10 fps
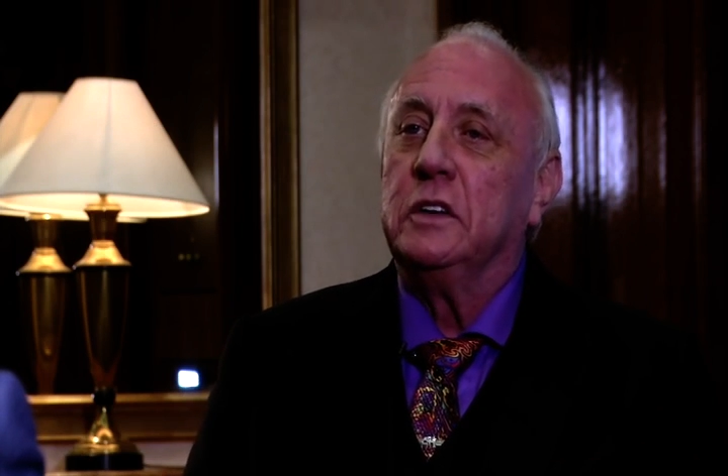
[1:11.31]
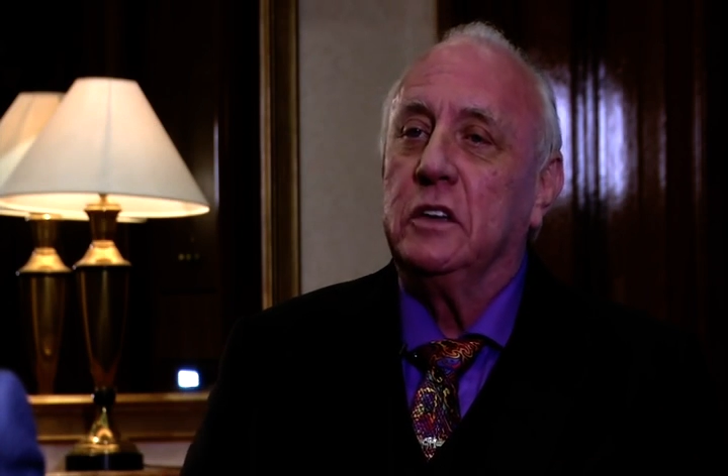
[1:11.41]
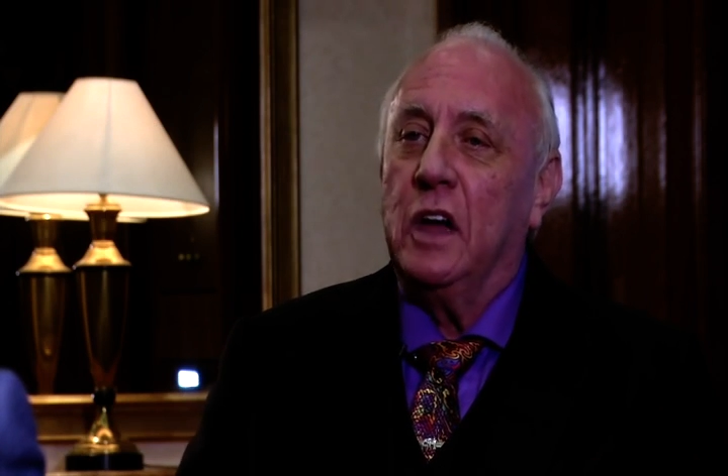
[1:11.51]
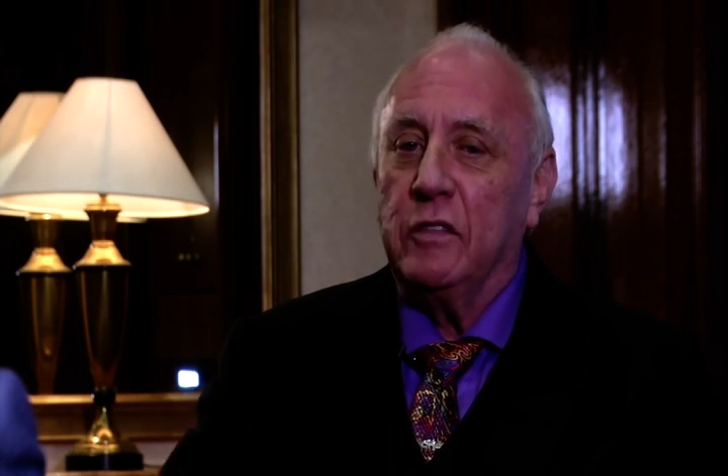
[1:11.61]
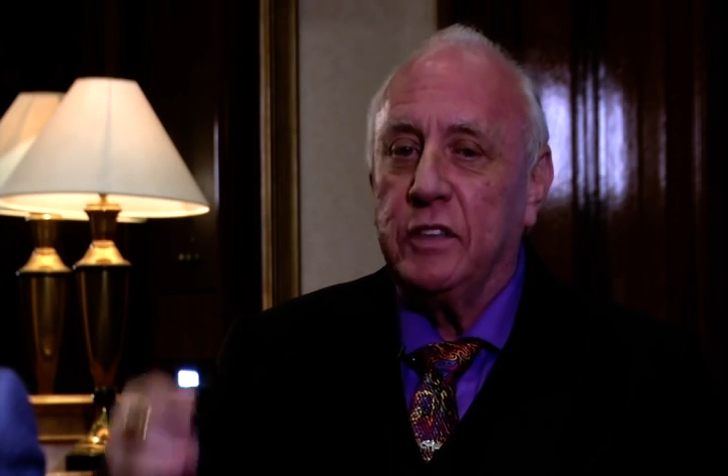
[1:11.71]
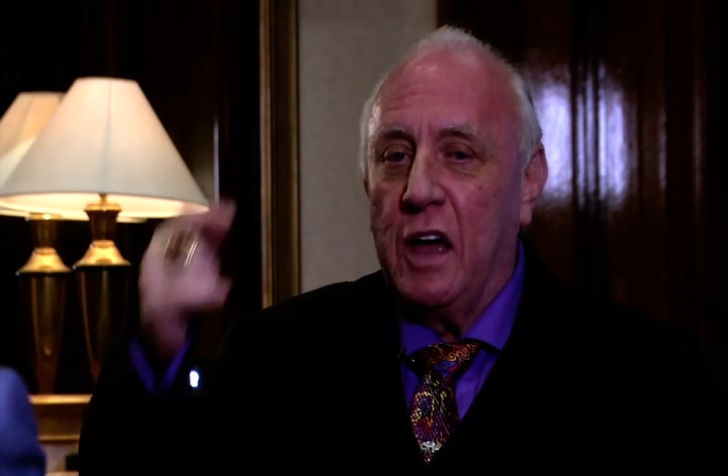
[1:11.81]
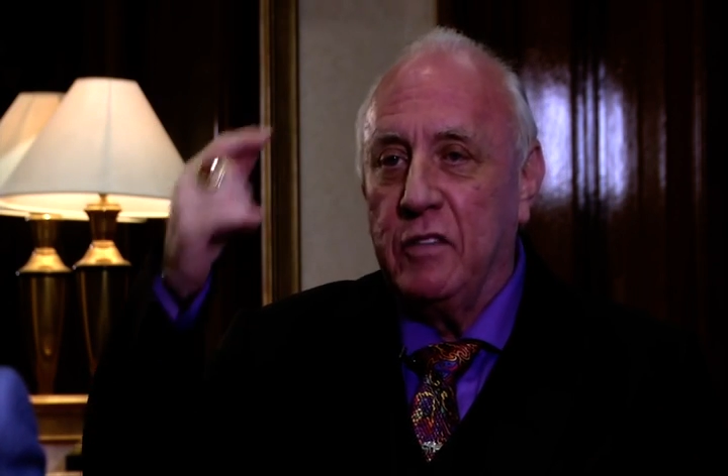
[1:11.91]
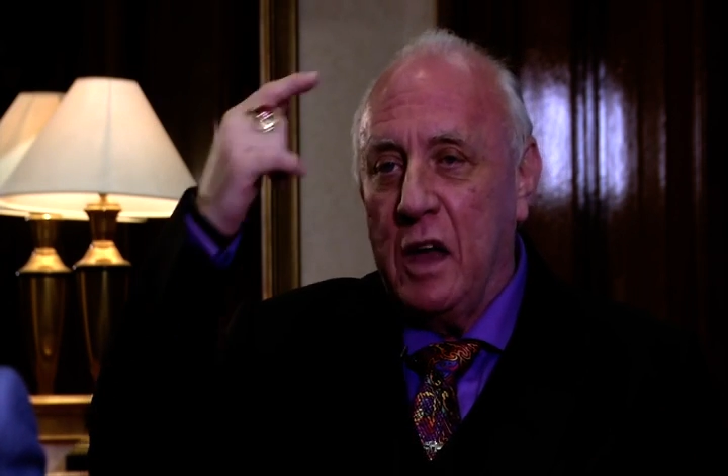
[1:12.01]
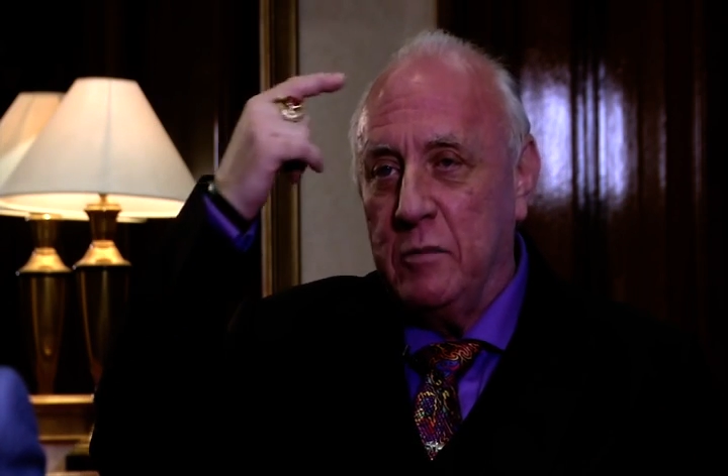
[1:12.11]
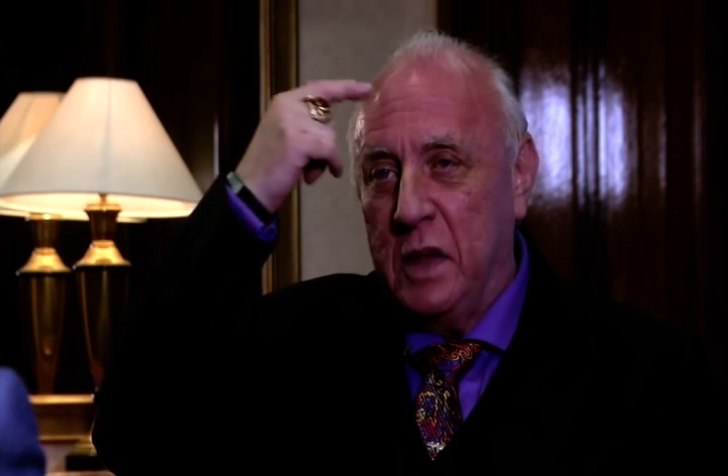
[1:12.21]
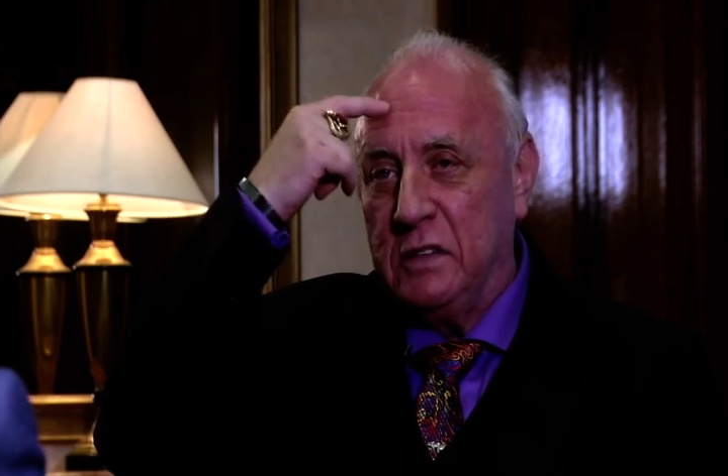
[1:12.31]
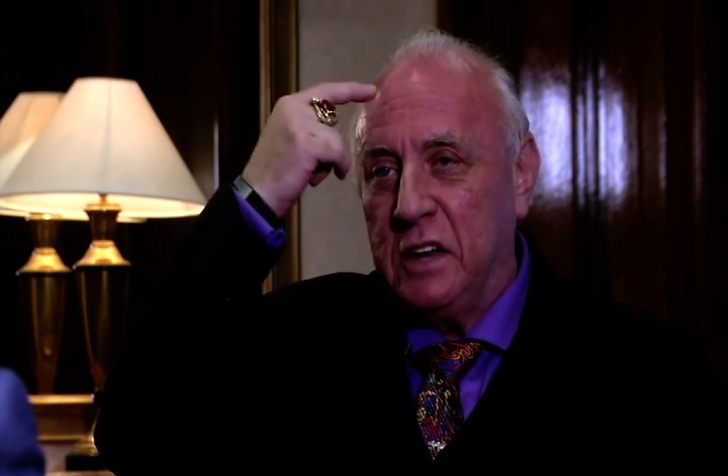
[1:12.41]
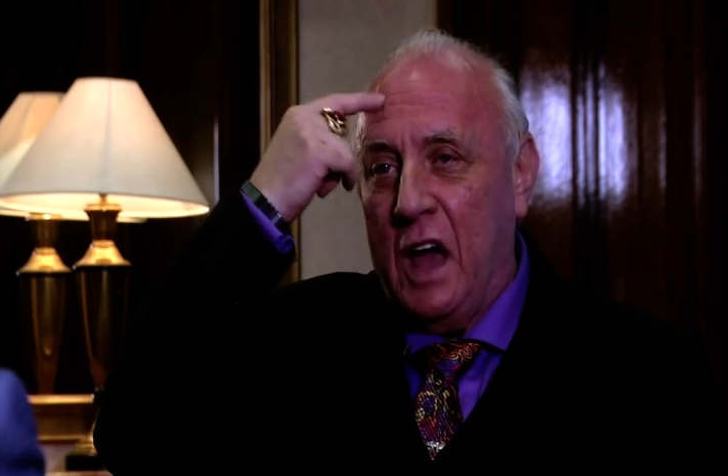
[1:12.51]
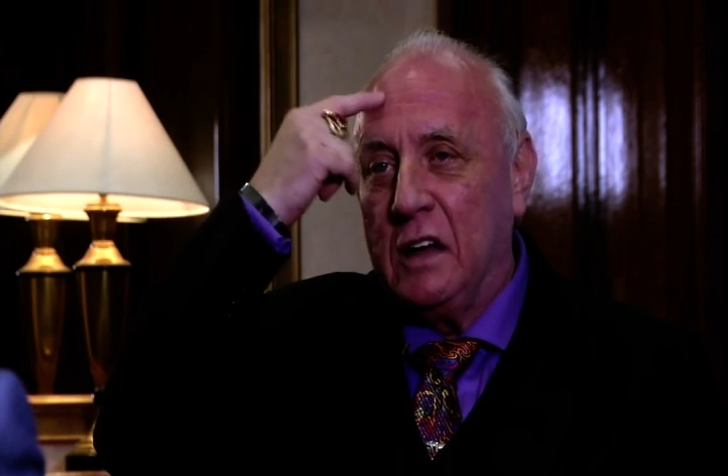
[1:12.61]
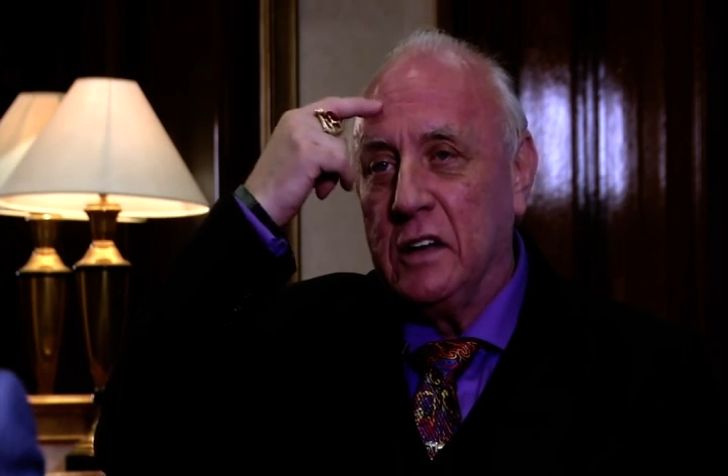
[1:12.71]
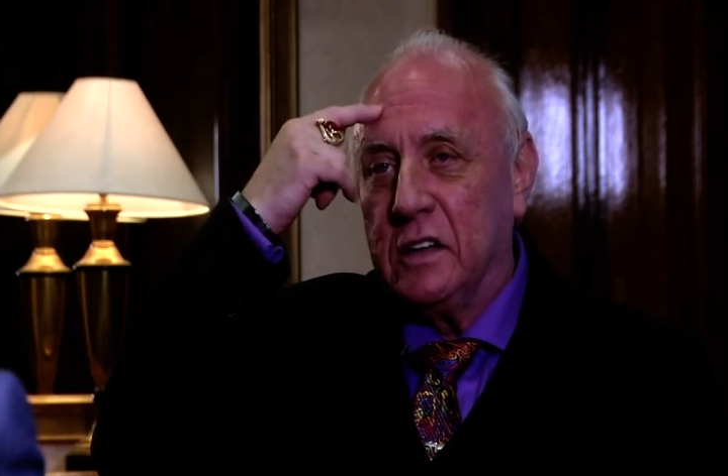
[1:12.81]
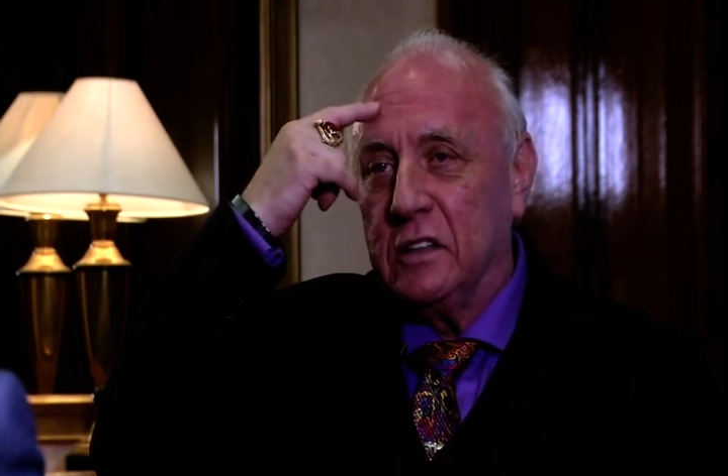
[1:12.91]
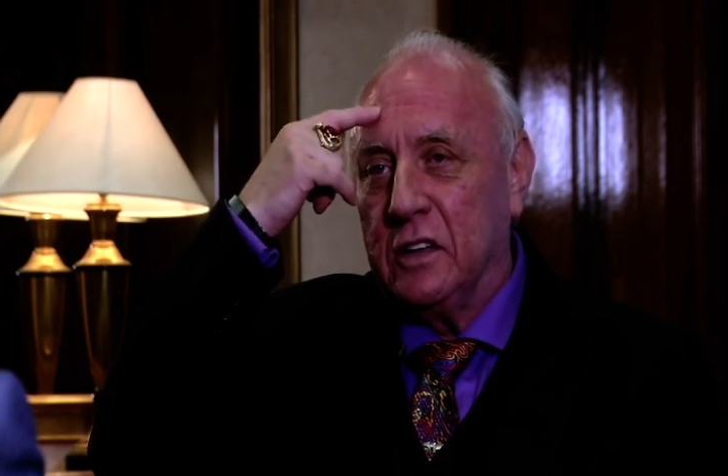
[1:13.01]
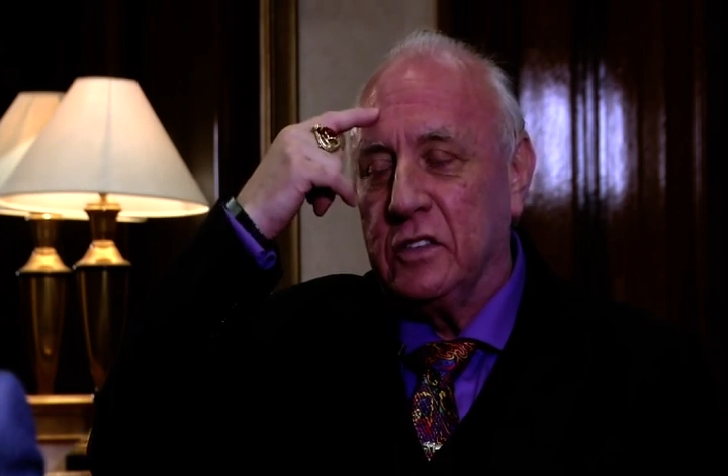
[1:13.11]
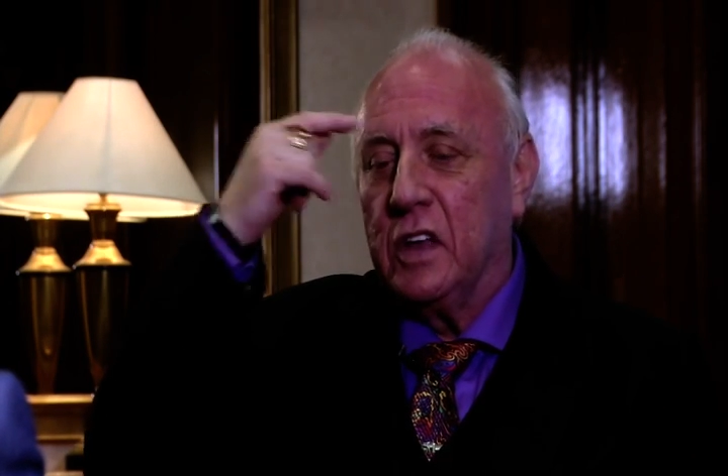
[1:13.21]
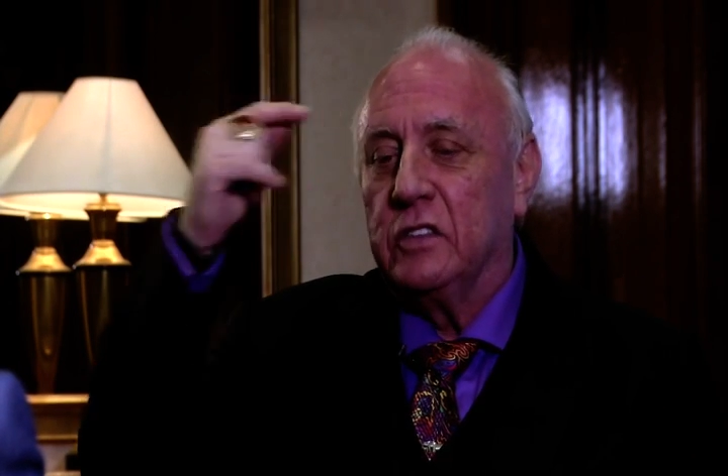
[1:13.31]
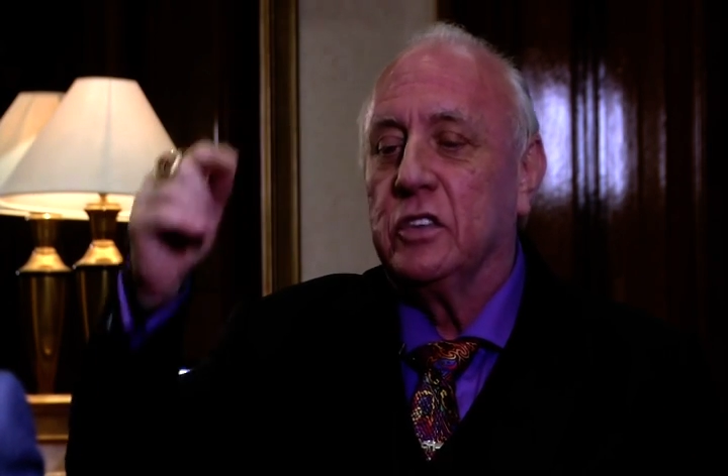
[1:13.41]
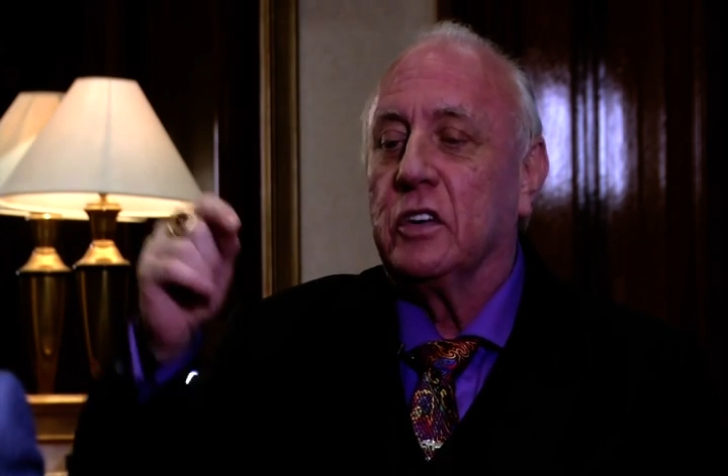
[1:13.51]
you have to have that mentality that says